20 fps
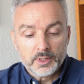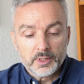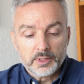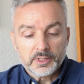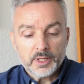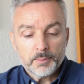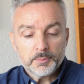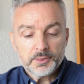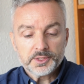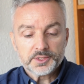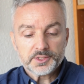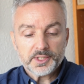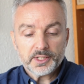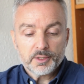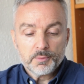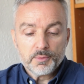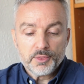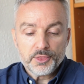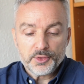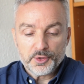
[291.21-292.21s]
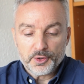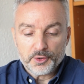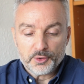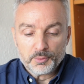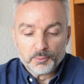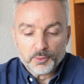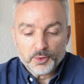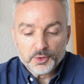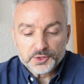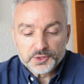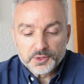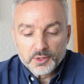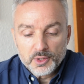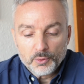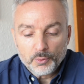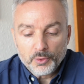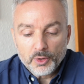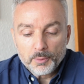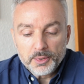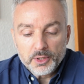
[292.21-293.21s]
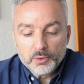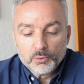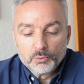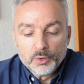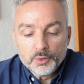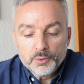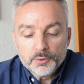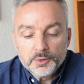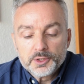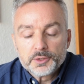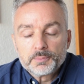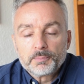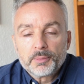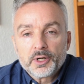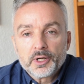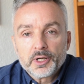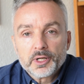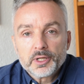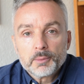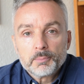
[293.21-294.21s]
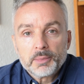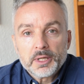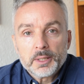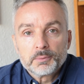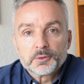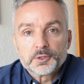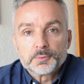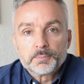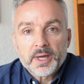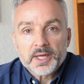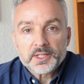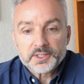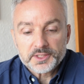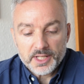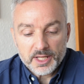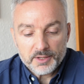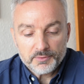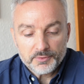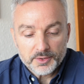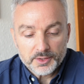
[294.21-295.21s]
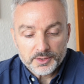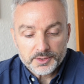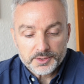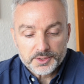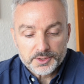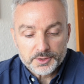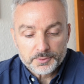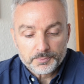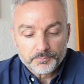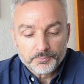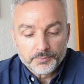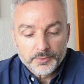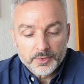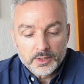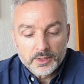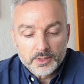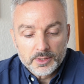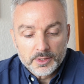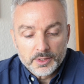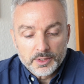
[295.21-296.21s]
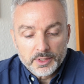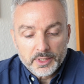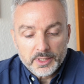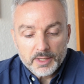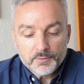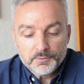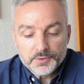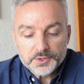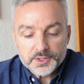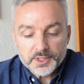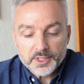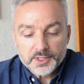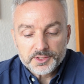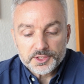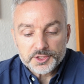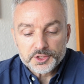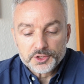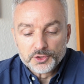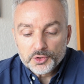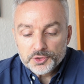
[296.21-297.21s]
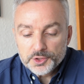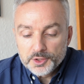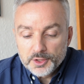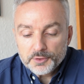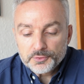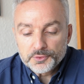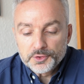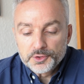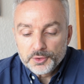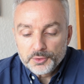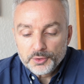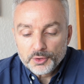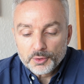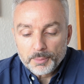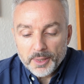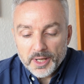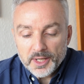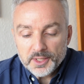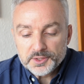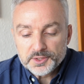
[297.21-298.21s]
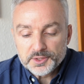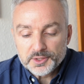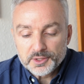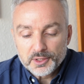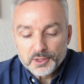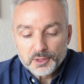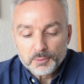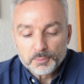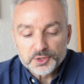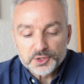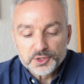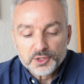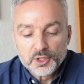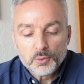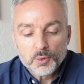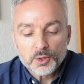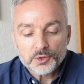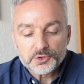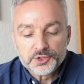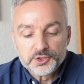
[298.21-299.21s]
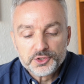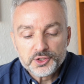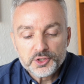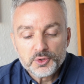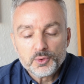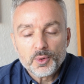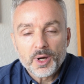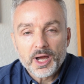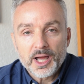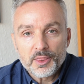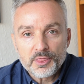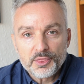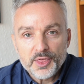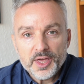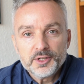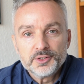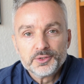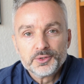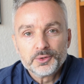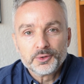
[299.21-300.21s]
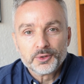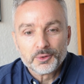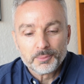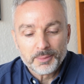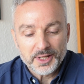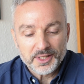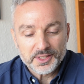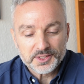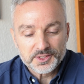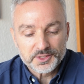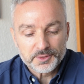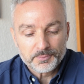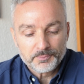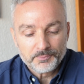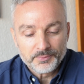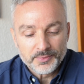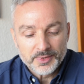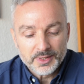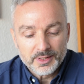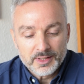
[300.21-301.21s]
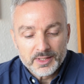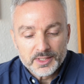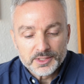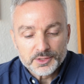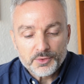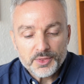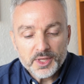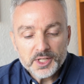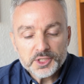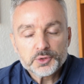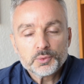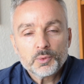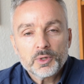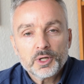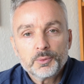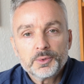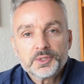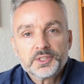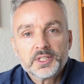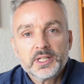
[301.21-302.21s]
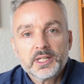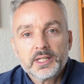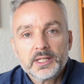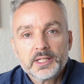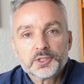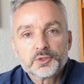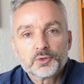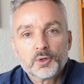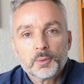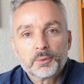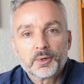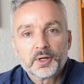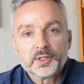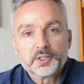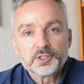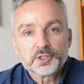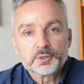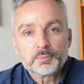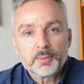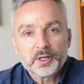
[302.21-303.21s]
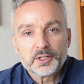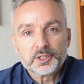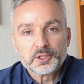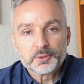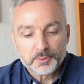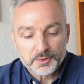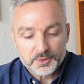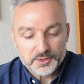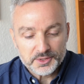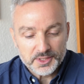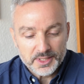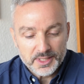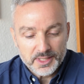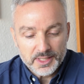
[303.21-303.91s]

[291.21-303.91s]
Deming's second theorem was we are being ruined by people's best efforts. He emphasised it's not enough to do your best, you must know what to do and then do your best. So that's why we're digging into operations management.